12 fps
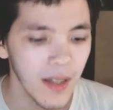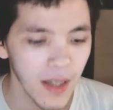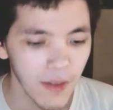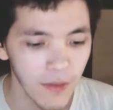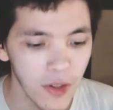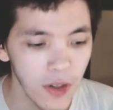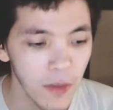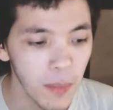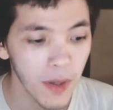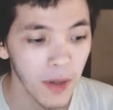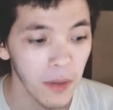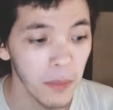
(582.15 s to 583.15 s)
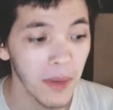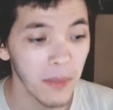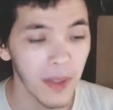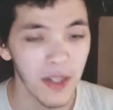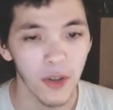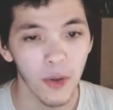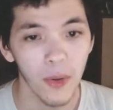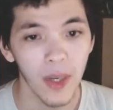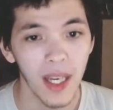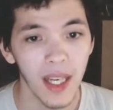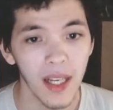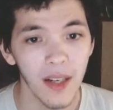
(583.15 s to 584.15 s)
If Jupiter went
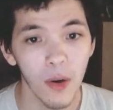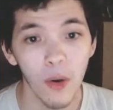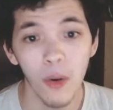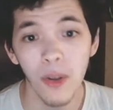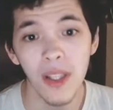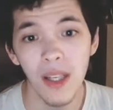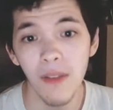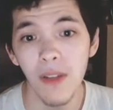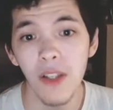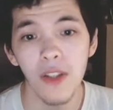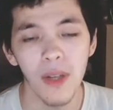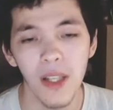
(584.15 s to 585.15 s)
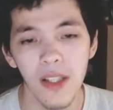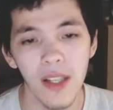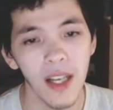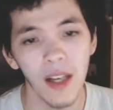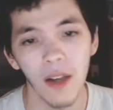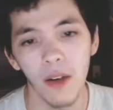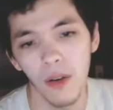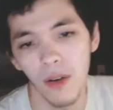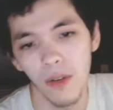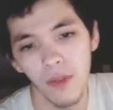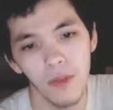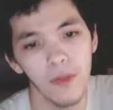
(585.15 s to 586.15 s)
retrograde, or is even transiting
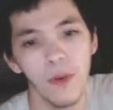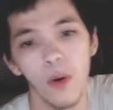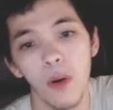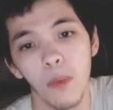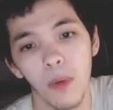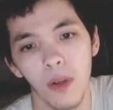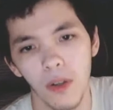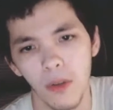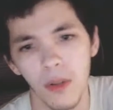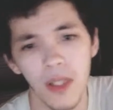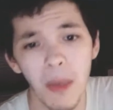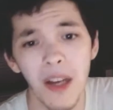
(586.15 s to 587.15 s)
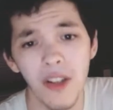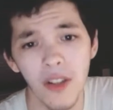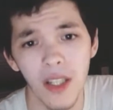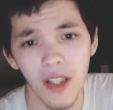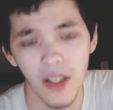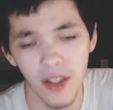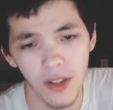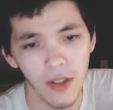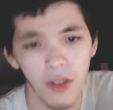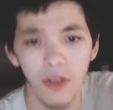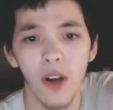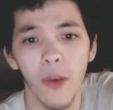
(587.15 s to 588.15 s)
forward, or especially just
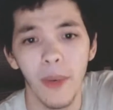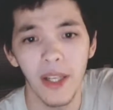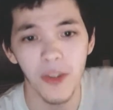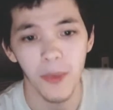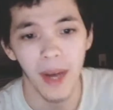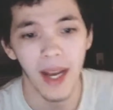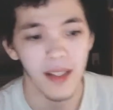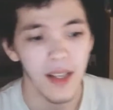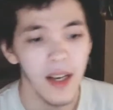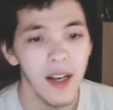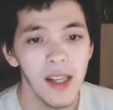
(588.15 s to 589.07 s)
going direct,